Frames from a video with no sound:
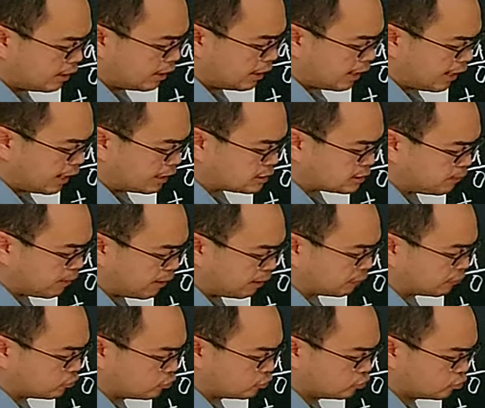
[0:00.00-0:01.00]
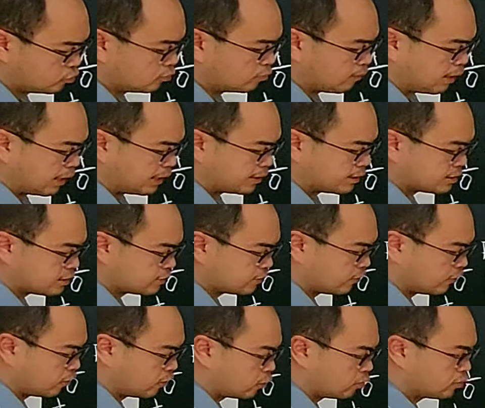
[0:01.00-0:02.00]
x power of 2 minus
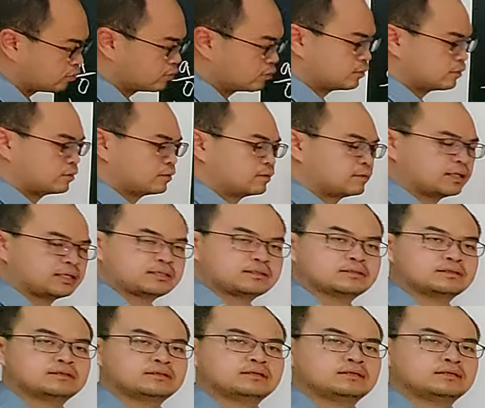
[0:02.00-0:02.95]
4, right?